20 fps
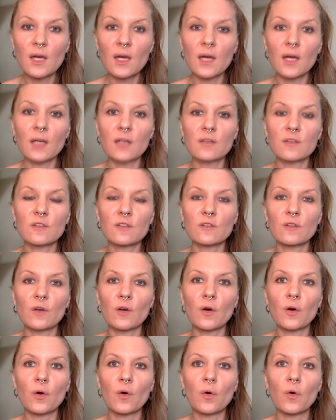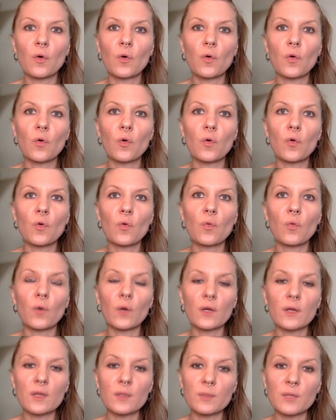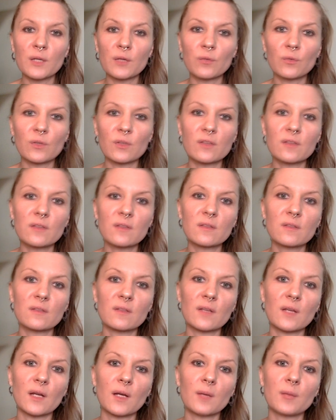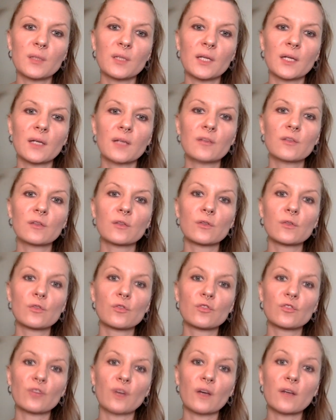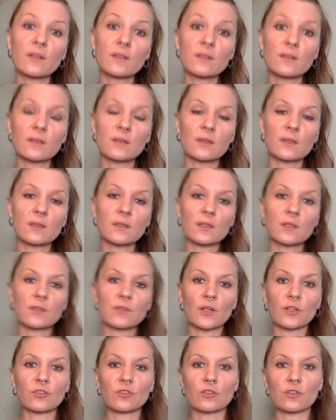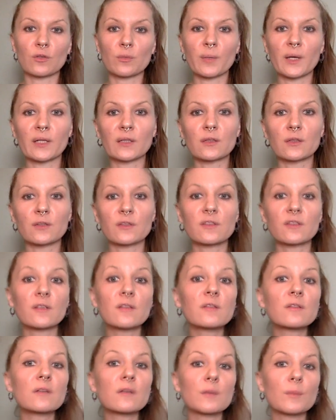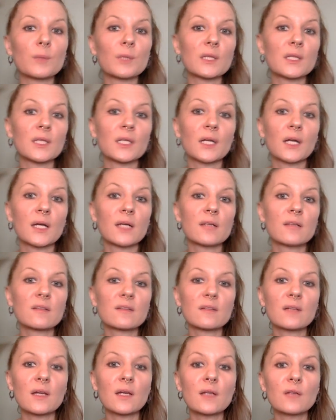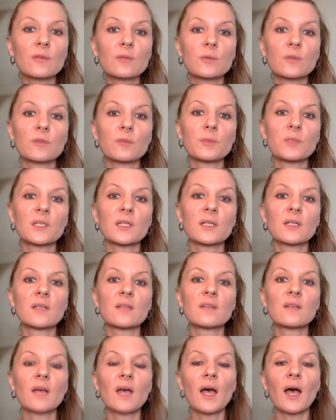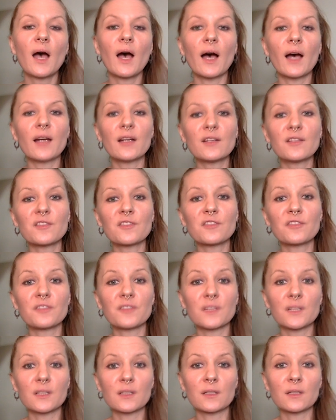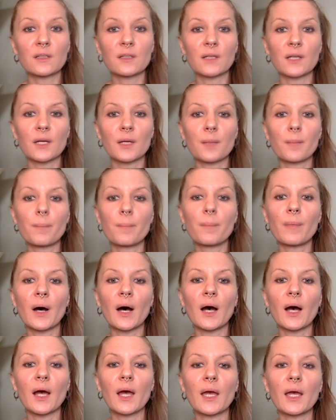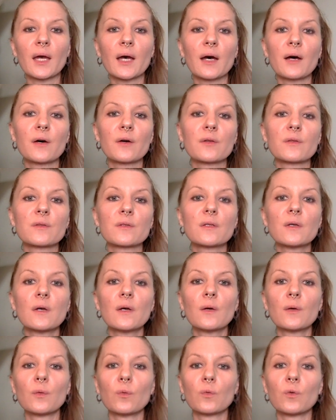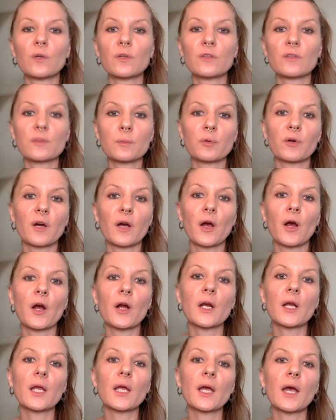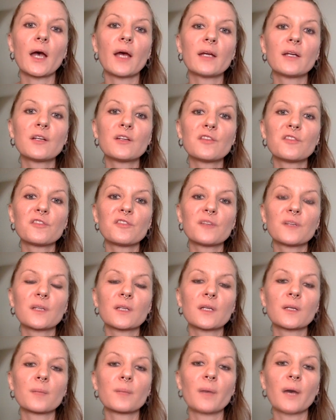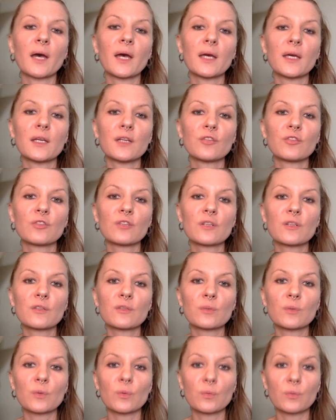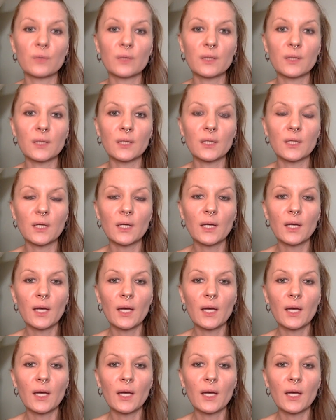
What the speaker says: And so one of the main reasons that I began to lose trust in the conventional medical system in the United States was because I didn't feel like my health was the priority. I didn't feel like my interests were really